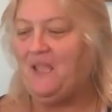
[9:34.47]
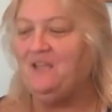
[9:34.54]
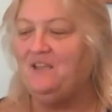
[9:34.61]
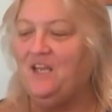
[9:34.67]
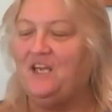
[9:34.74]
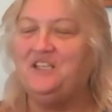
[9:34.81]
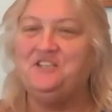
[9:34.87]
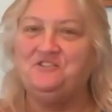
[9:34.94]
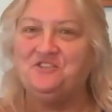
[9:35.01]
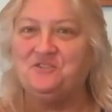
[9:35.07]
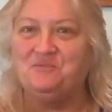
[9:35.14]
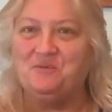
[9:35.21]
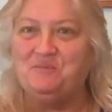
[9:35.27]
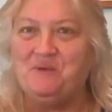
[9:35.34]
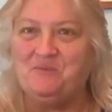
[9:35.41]
A lot of you
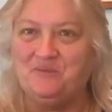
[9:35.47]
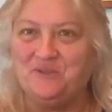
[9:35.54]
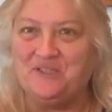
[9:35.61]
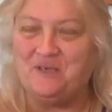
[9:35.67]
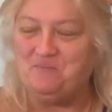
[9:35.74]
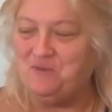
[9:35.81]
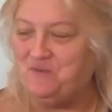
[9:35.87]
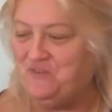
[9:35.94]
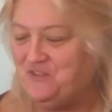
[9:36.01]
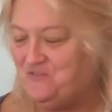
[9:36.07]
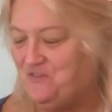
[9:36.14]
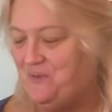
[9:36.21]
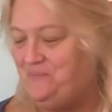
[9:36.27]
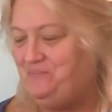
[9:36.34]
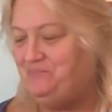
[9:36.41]
should remember what that
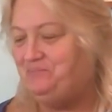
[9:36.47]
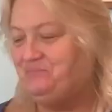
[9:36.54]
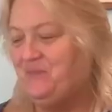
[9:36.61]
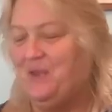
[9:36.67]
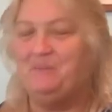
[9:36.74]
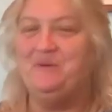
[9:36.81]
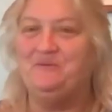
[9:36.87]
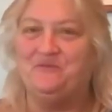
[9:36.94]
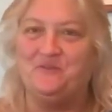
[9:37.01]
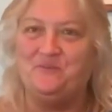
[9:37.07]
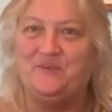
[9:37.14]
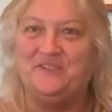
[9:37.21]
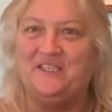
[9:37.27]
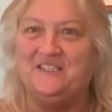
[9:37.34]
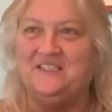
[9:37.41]
movie's from. I mean,
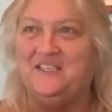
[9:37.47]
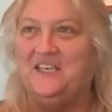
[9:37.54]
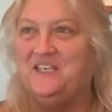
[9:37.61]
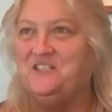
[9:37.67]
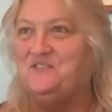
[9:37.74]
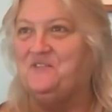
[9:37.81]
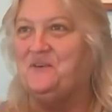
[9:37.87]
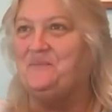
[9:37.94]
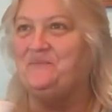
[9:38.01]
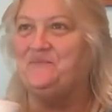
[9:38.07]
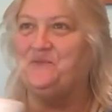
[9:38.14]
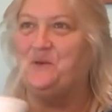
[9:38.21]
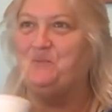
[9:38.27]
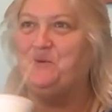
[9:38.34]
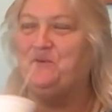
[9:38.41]
from what that saying's
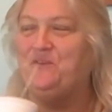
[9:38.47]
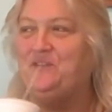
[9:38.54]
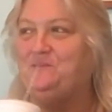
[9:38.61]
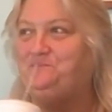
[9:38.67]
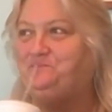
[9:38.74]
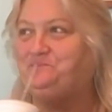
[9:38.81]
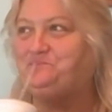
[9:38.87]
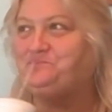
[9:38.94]
from. What movie?